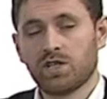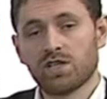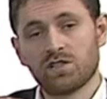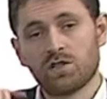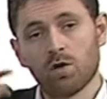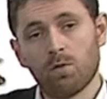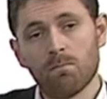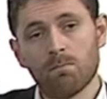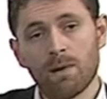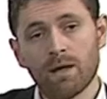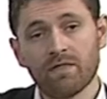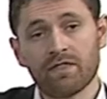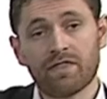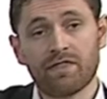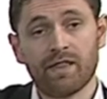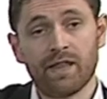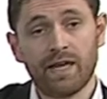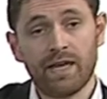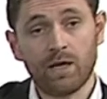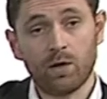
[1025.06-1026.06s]
your
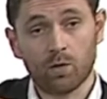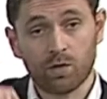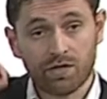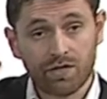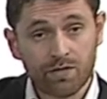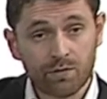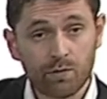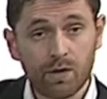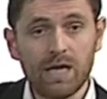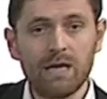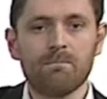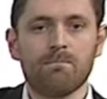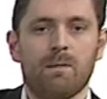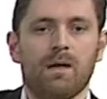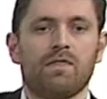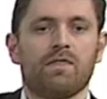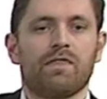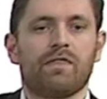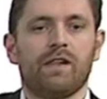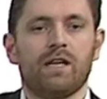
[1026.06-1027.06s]
monthly or
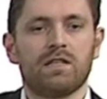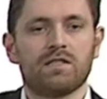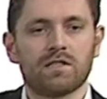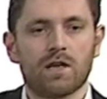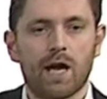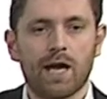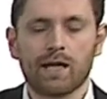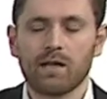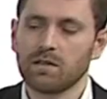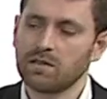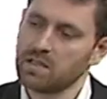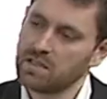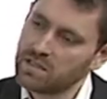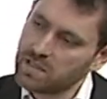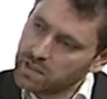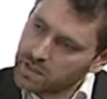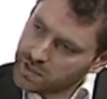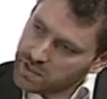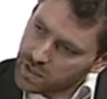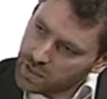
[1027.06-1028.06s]
3-monthly cycle
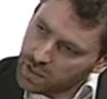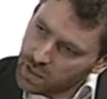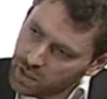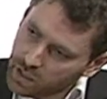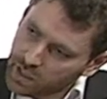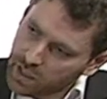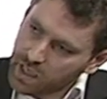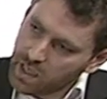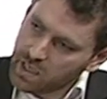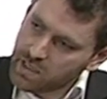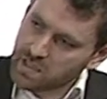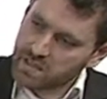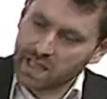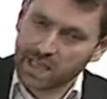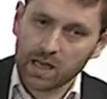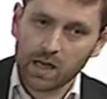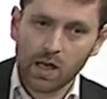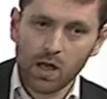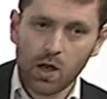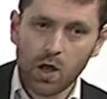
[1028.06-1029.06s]
to take a
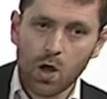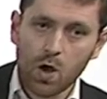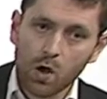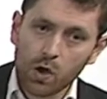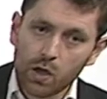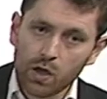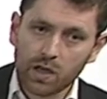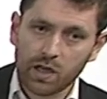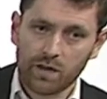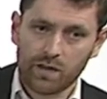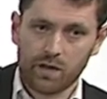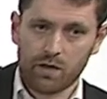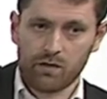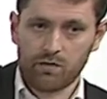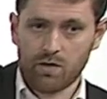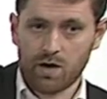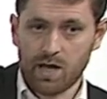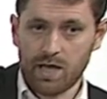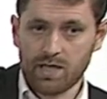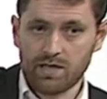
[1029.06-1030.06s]
long look at the
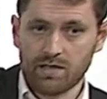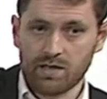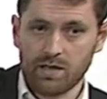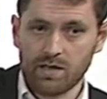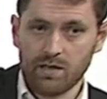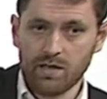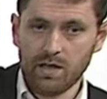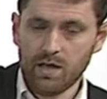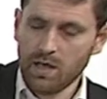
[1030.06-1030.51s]
horizon,